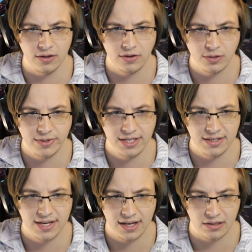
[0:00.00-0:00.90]
because we
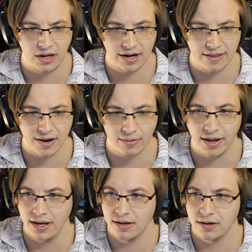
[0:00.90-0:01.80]
did take a lot of that,
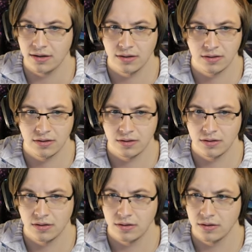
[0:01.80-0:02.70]
right?
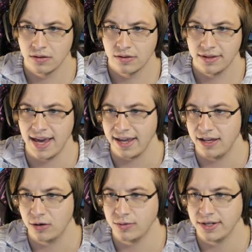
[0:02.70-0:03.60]
Yeah,
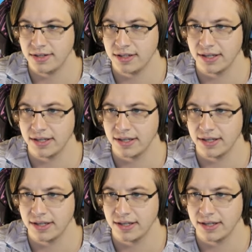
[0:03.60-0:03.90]
heal when dealing